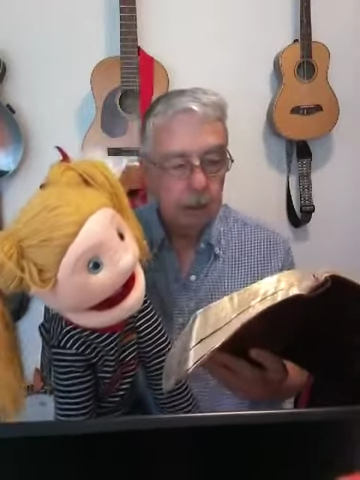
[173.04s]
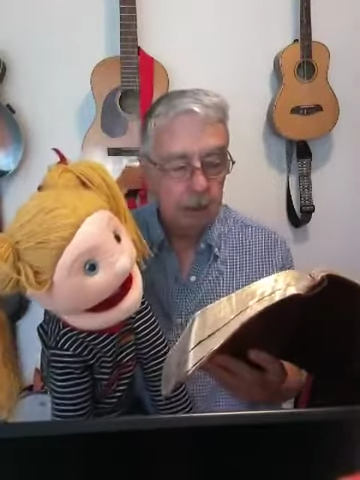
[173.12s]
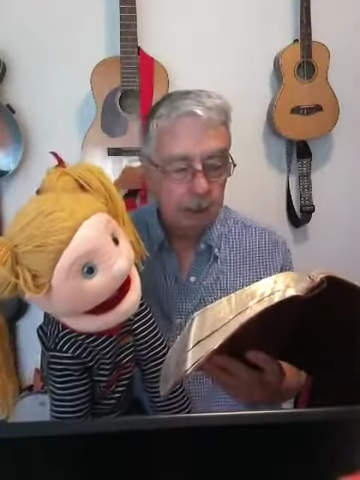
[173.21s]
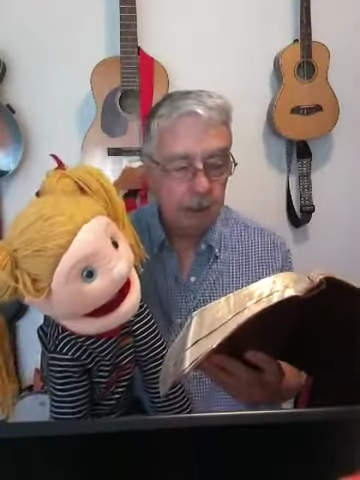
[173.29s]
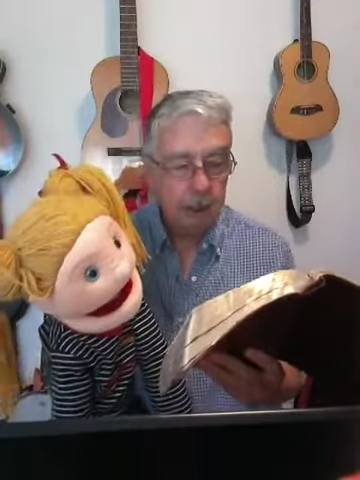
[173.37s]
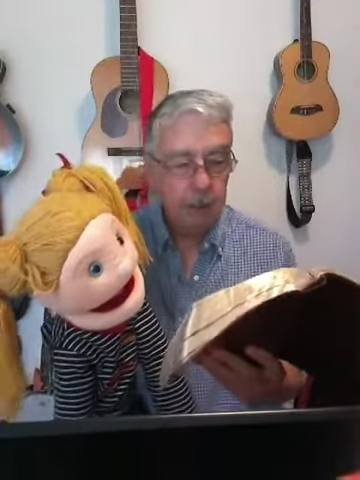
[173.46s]

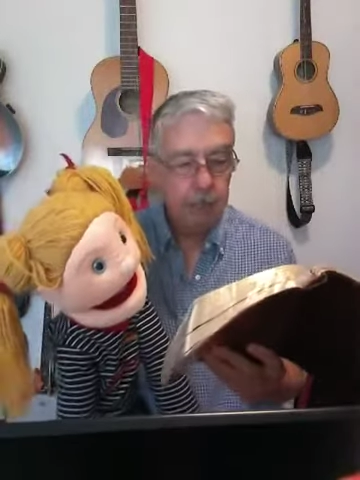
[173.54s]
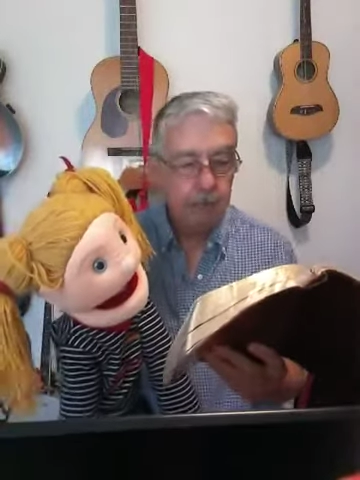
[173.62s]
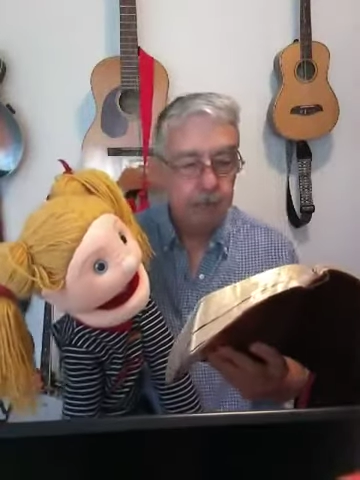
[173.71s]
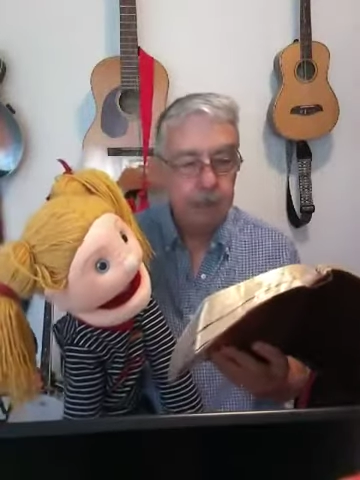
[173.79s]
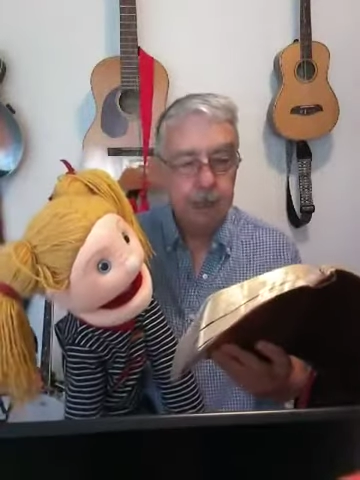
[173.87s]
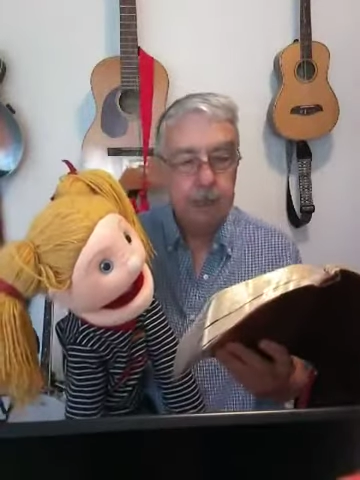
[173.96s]
Okay,
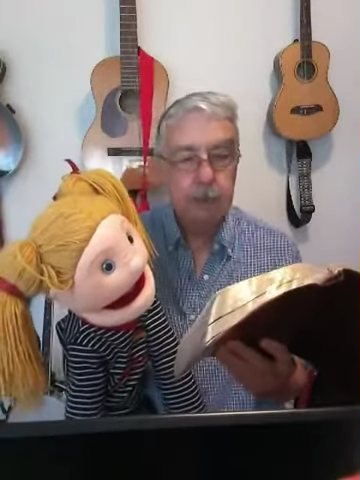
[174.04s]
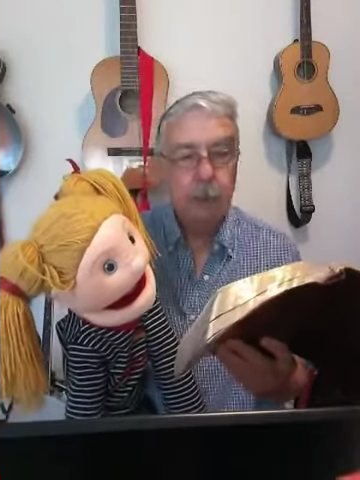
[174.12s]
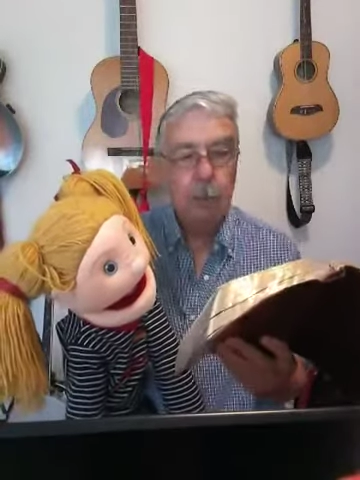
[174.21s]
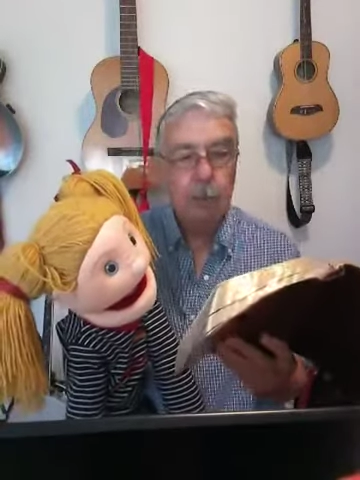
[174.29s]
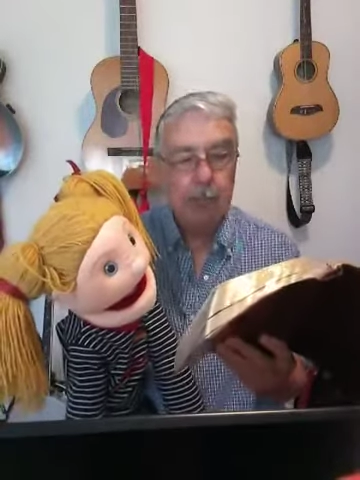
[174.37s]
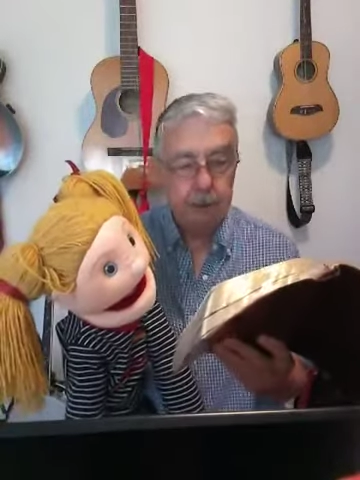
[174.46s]
it's
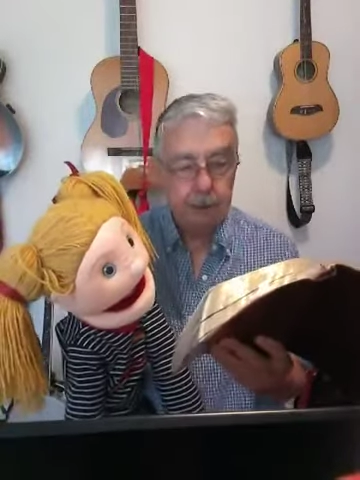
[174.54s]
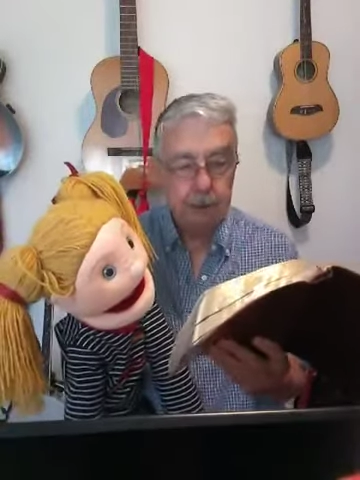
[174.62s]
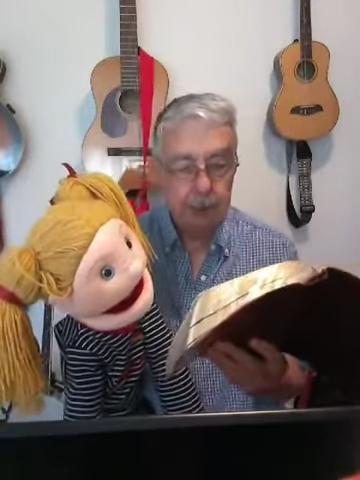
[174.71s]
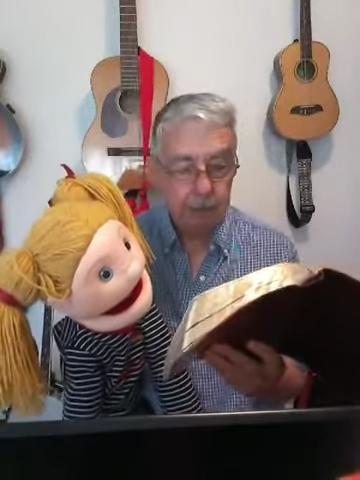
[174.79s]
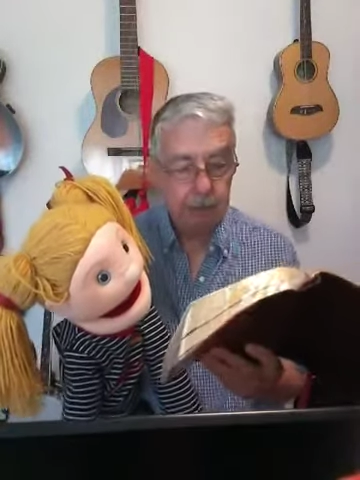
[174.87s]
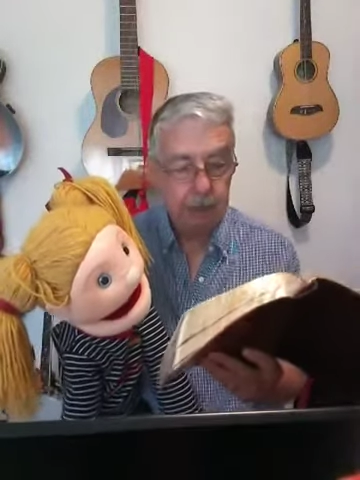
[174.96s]
from Matthew
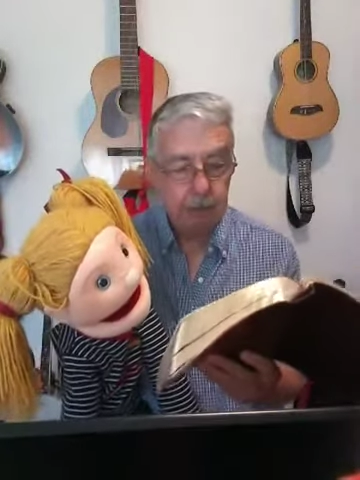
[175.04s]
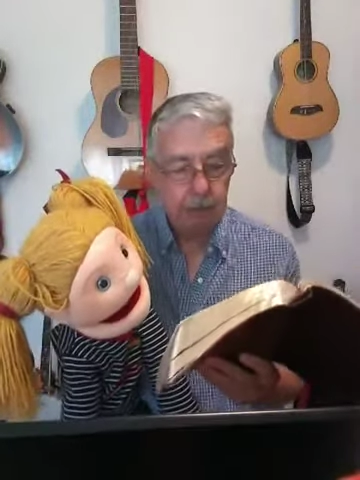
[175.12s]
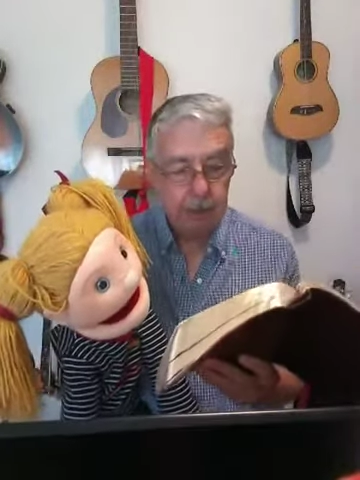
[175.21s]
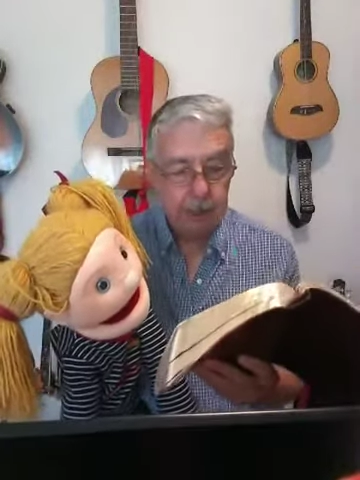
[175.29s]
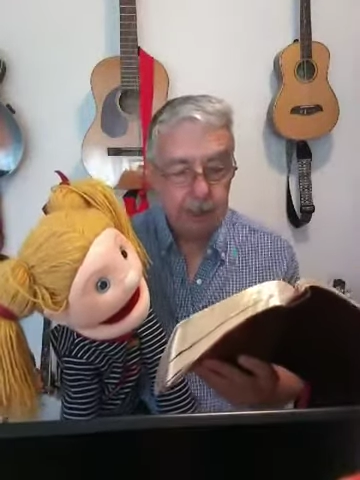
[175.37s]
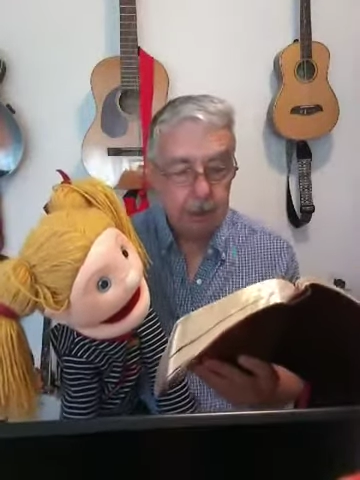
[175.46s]
chapter
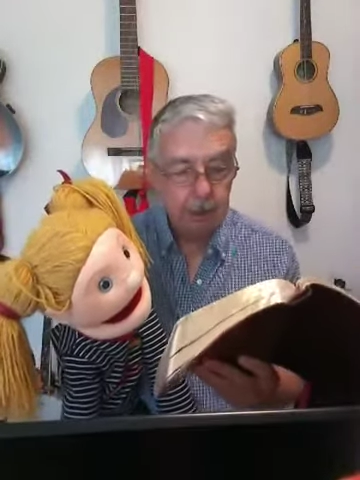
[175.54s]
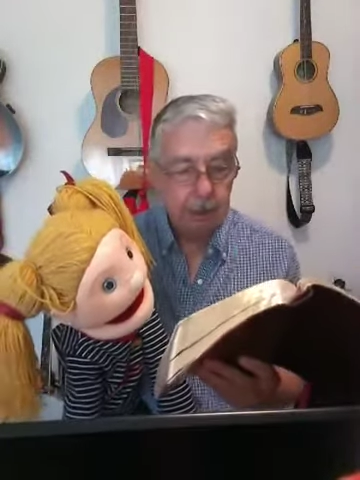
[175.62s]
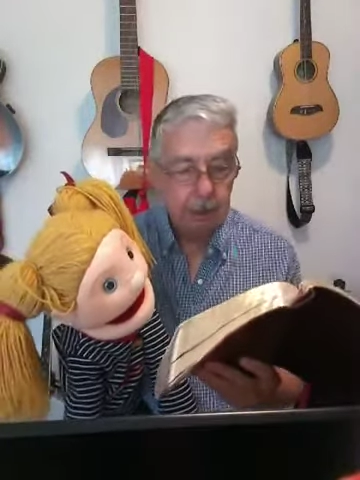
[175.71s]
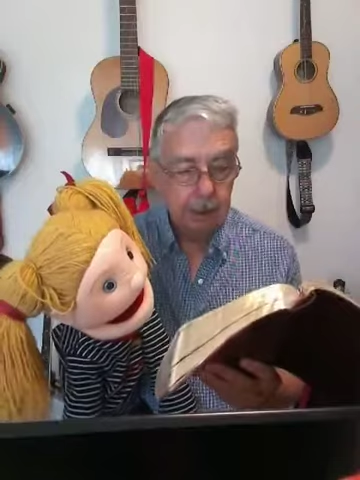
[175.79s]
28.